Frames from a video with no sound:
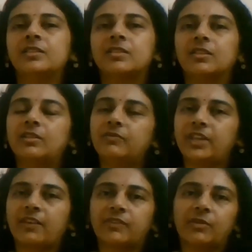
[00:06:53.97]
So we
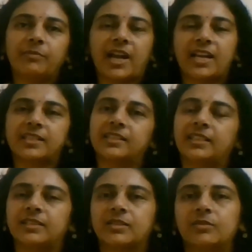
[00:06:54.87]
have to match
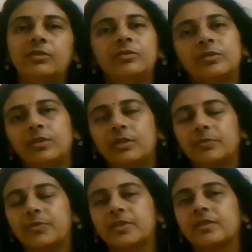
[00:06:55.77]
these two
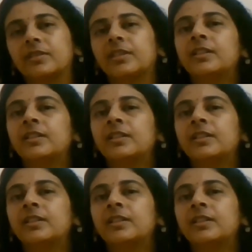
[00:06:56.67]
groups.